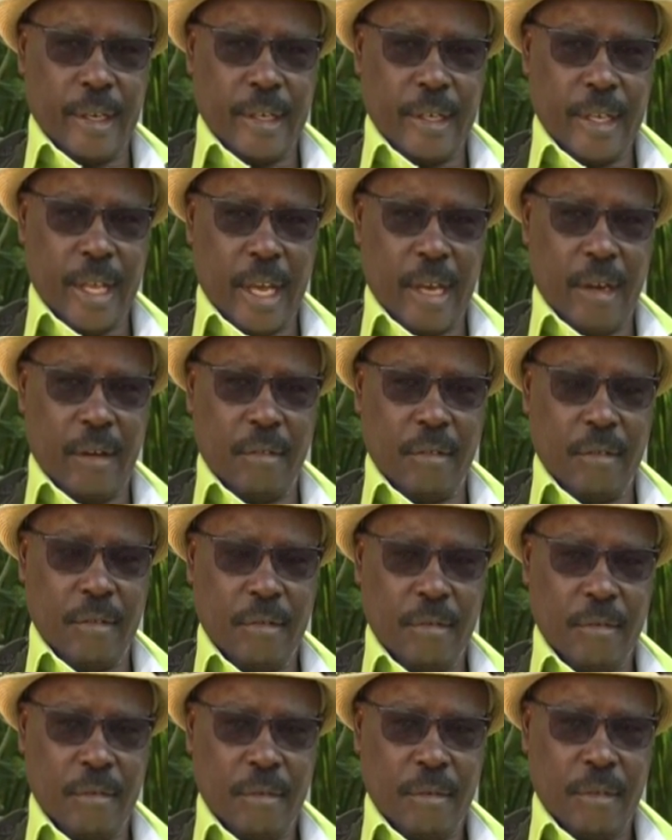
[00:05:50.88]
now
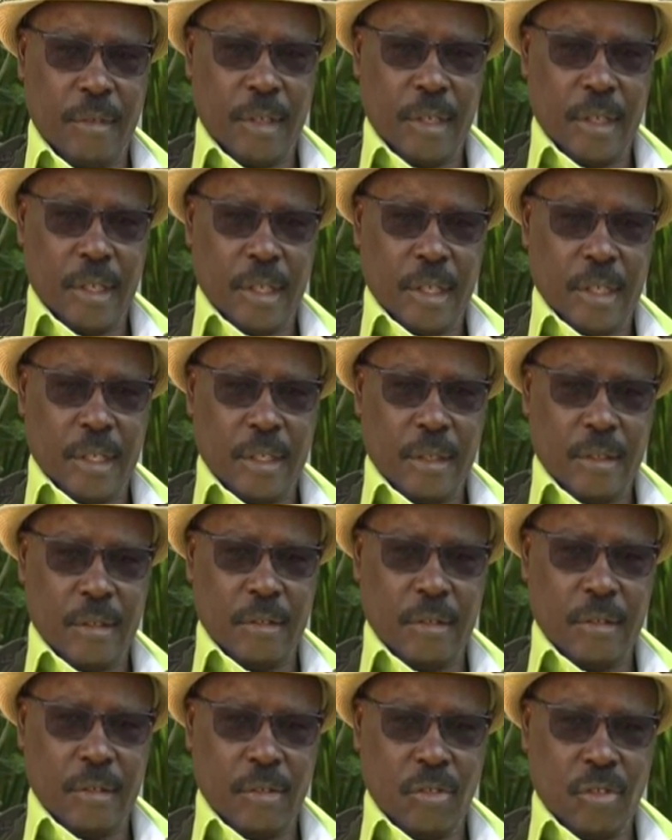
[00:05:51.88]

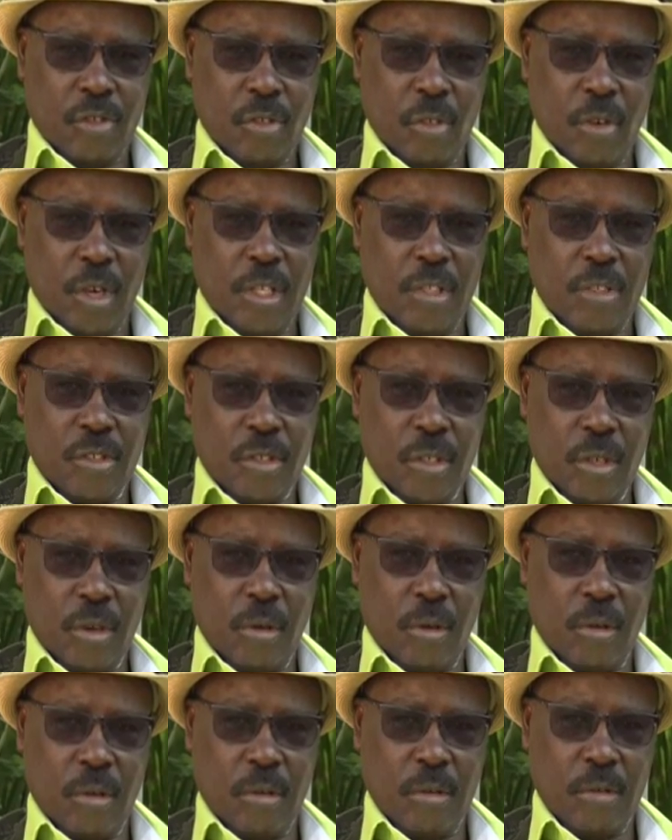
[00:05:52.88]
so and
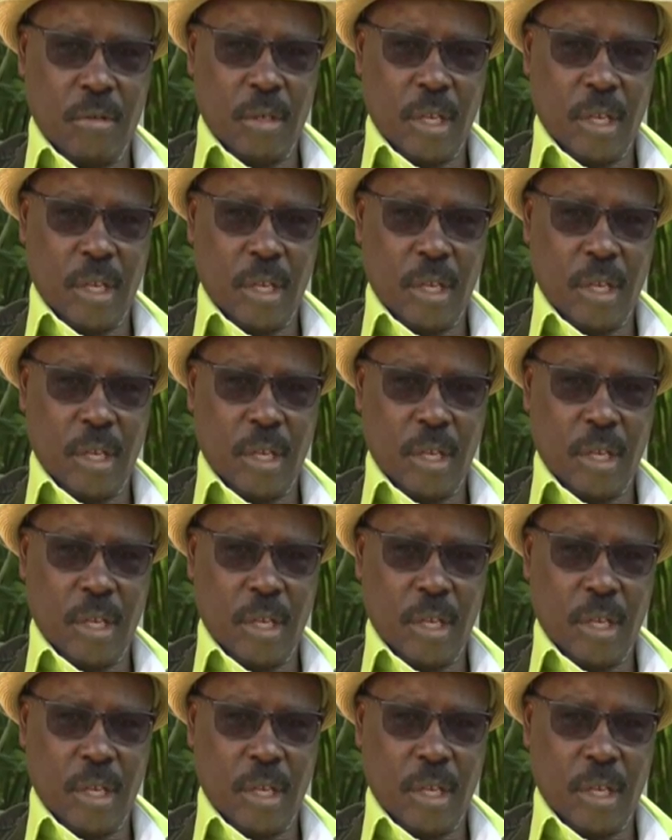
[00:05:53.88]
so